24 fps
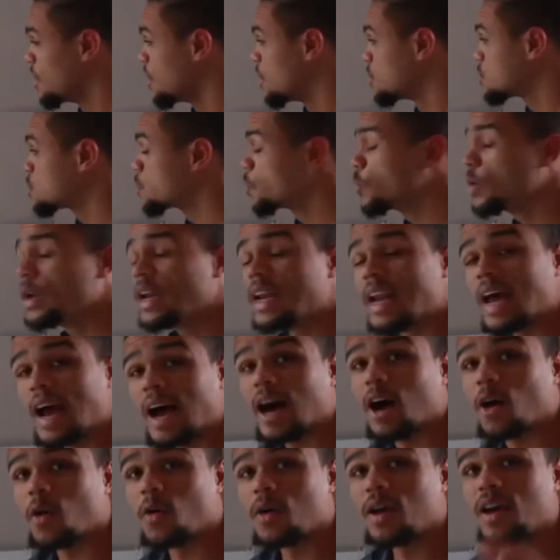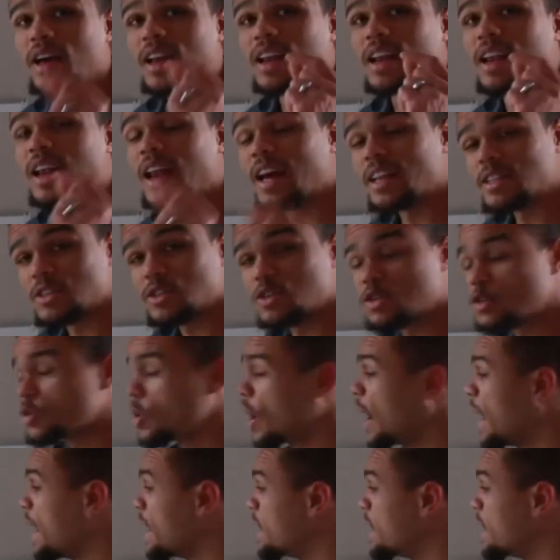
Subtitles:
So now, let's try